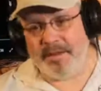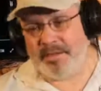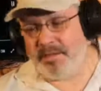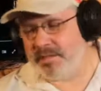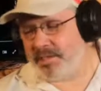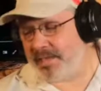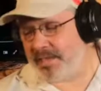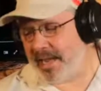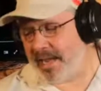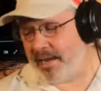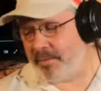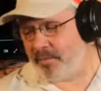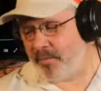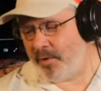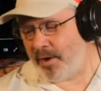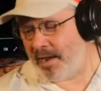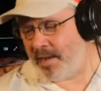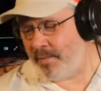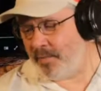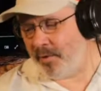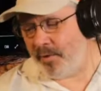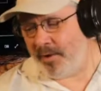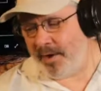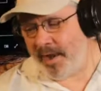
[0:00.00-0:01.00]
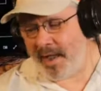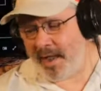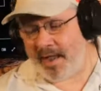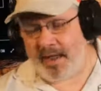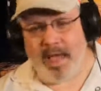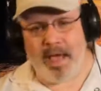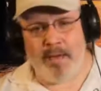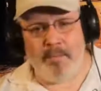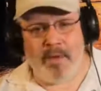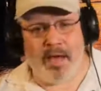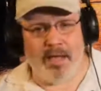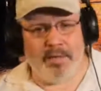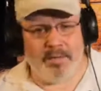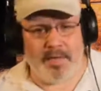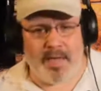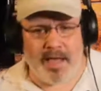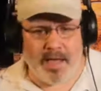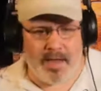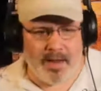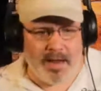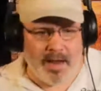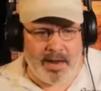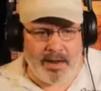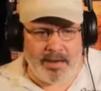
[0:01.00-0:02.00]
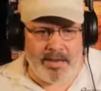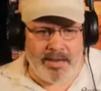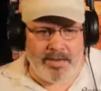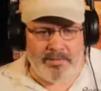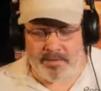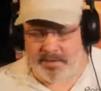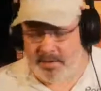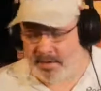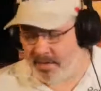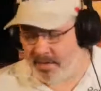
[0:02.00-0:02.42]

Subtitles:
Sam Rayburn. How about that? How do you even